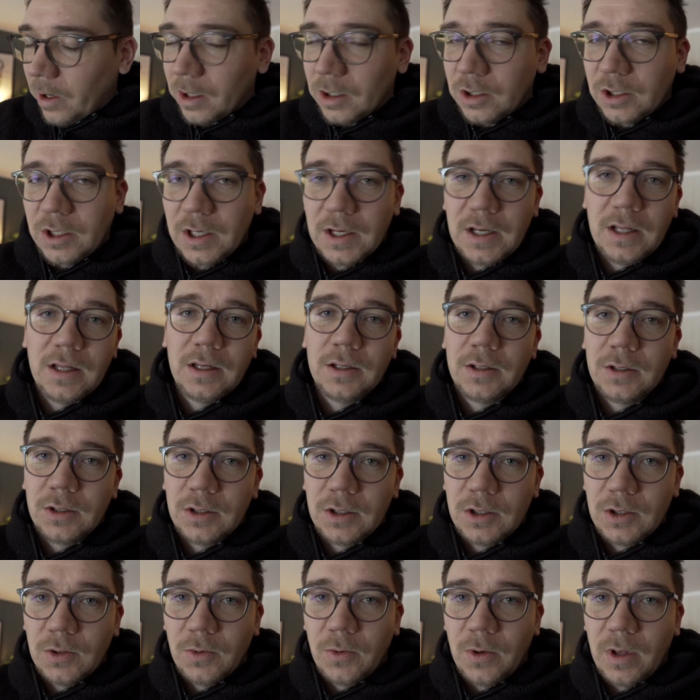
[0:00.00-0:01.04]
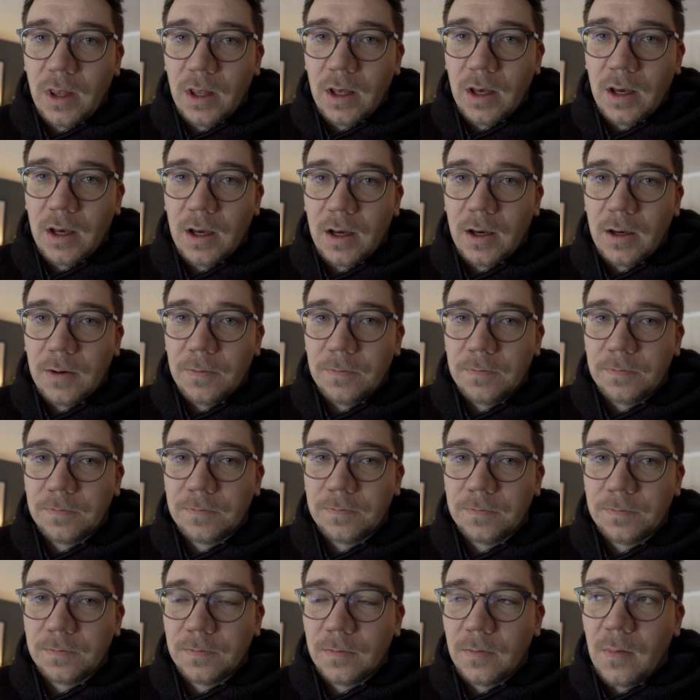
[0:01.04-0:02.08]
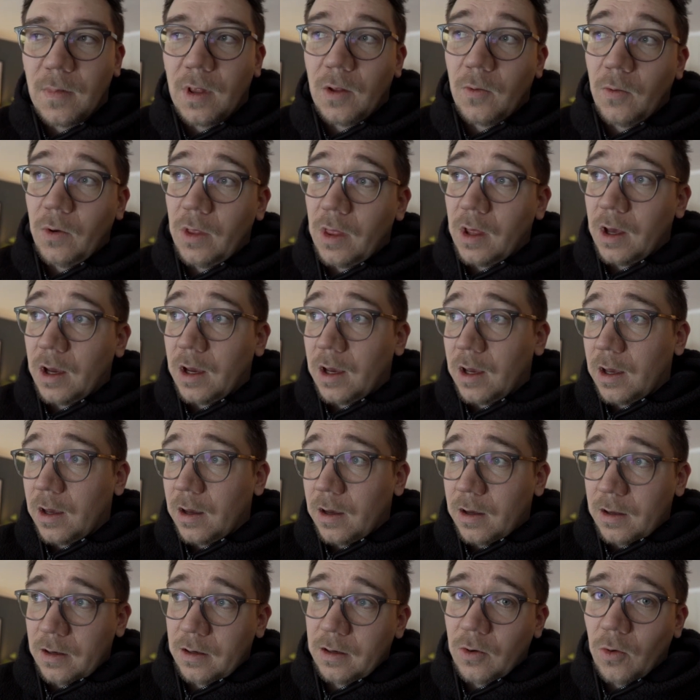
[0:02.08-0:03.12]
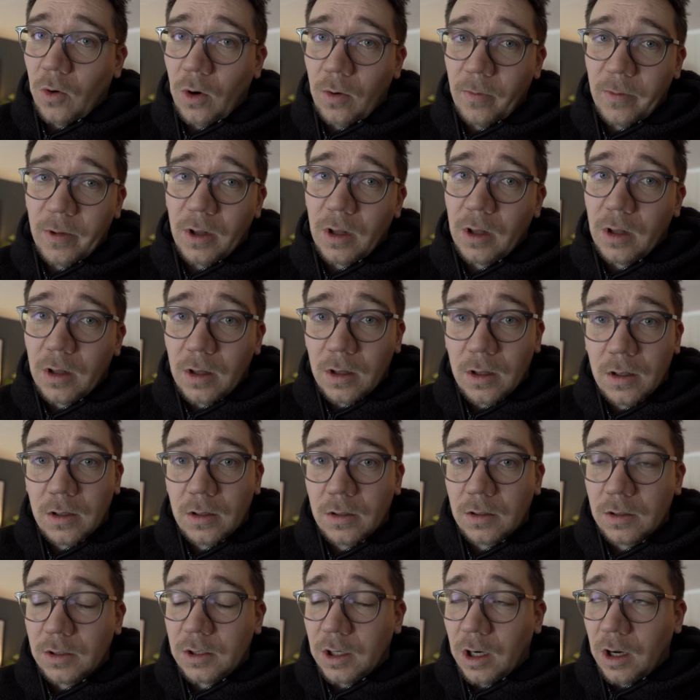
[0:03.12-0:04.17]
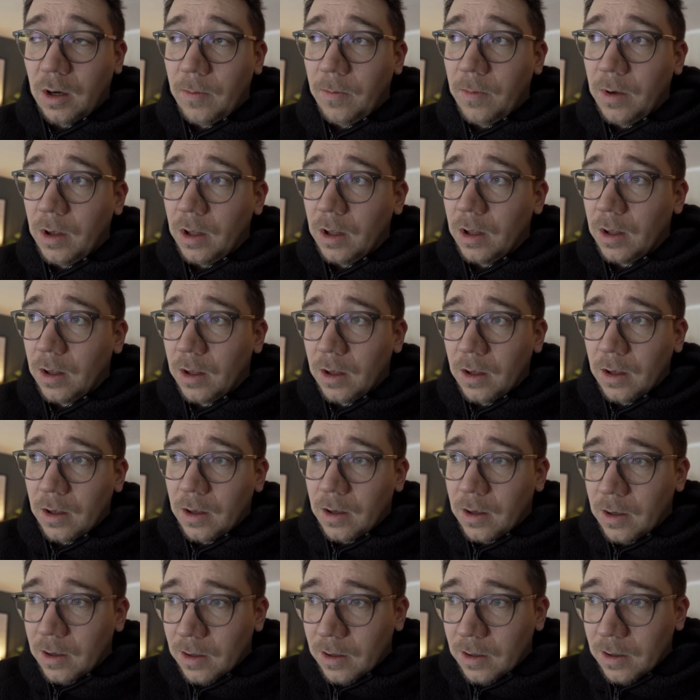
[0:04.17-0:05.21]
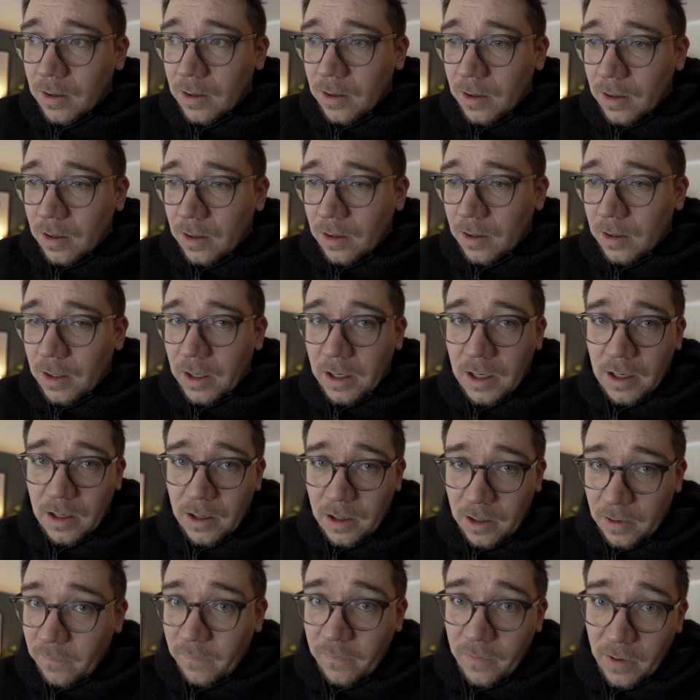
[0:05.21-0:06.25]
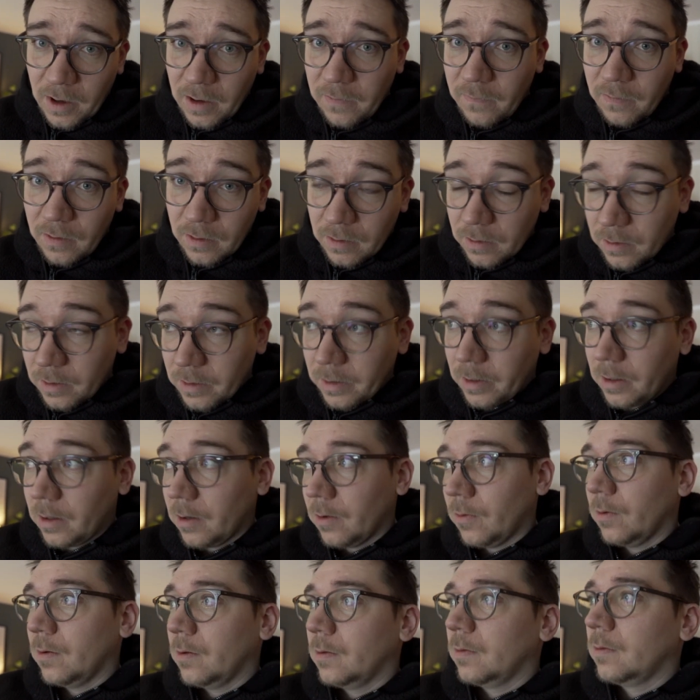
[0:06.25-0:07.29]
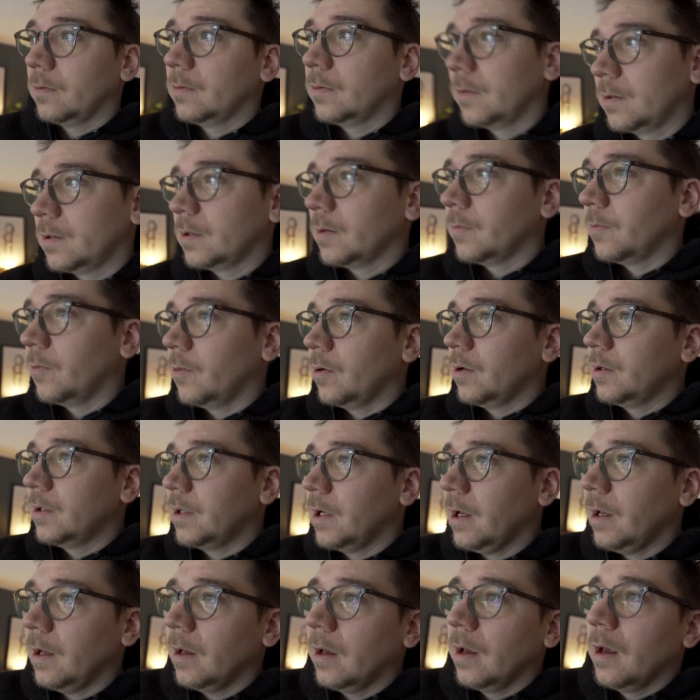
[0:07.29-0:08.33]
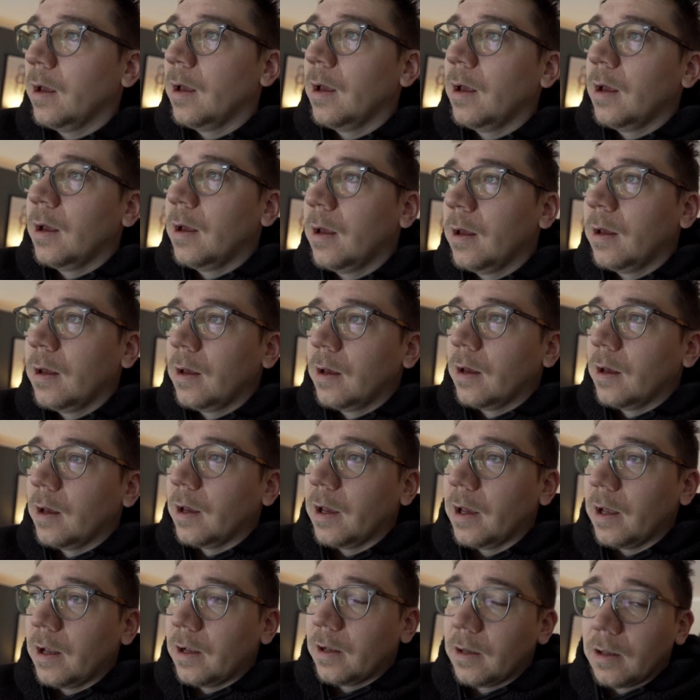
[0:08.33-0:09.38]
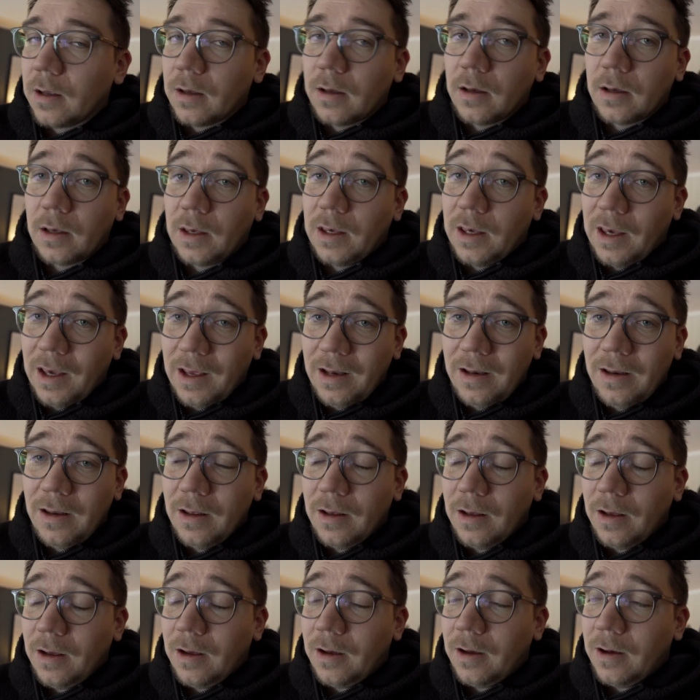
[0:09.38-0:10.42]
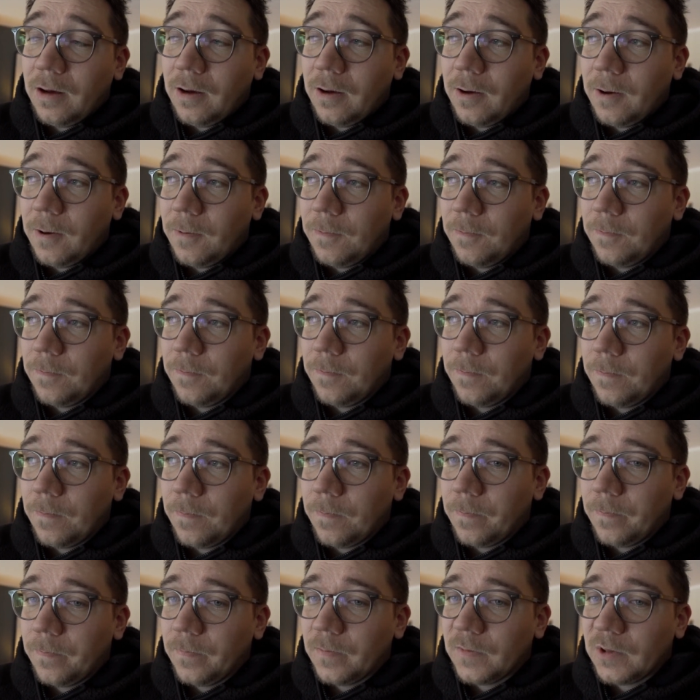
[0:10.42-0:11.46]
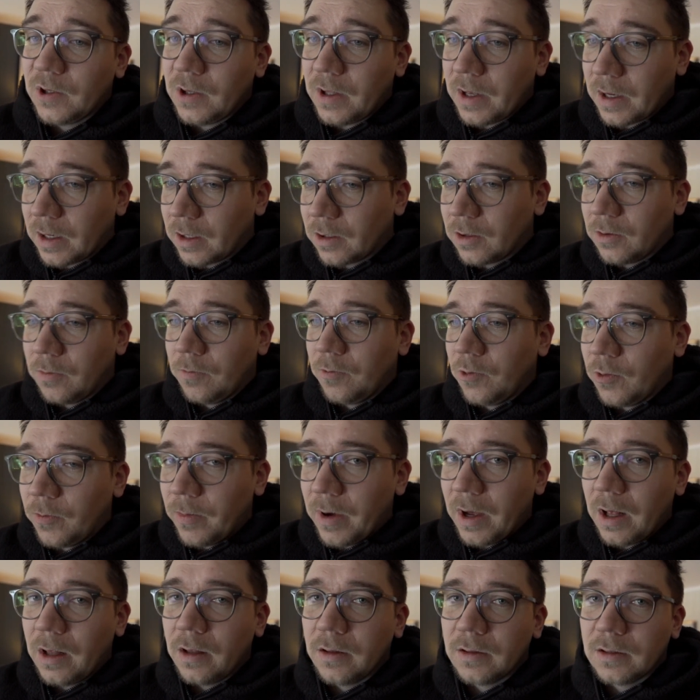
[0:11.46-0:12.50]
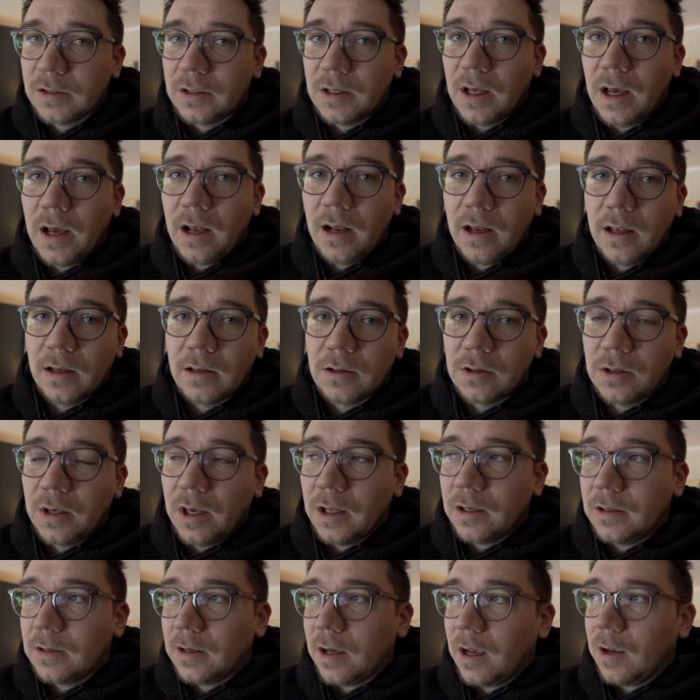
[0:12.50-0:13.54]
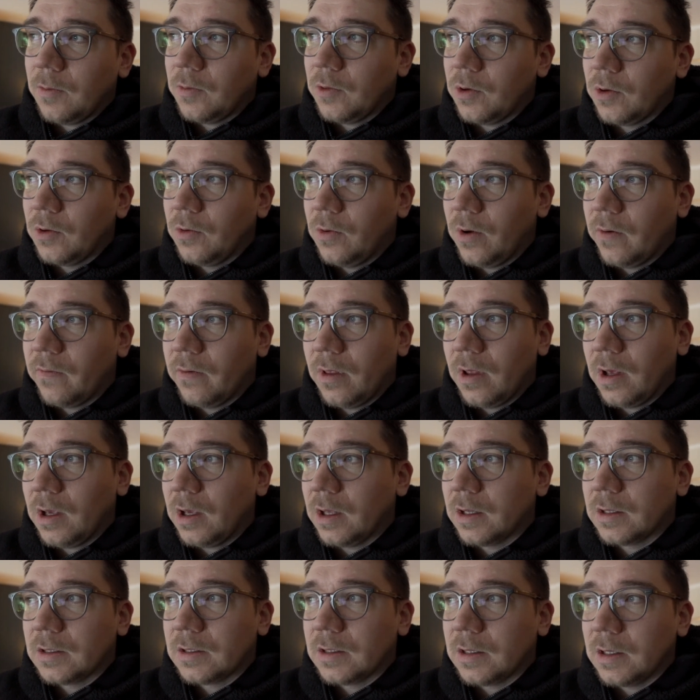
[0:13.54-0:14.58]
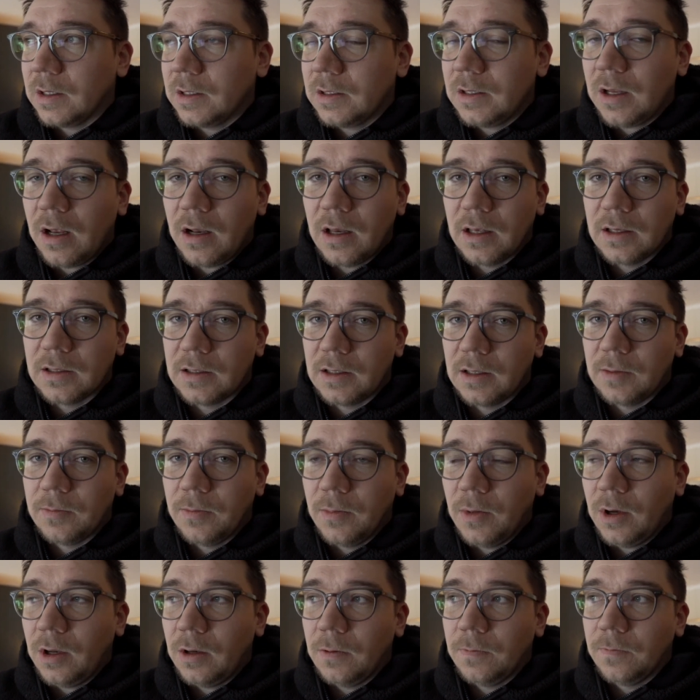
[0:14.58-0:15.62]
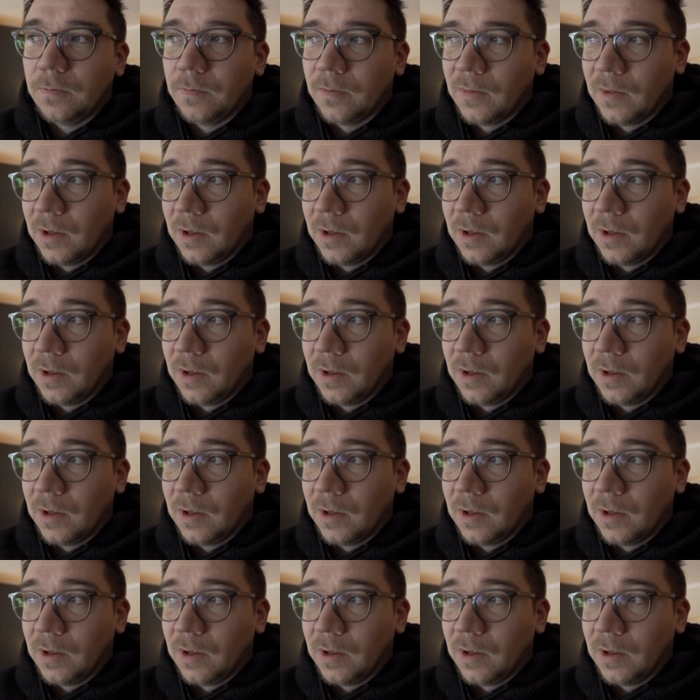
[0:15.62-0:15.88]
challenge with a normal job, like a 9 to 5, like some would say, and a kid. So like to balance that and to get time to do everything, it's not easy. But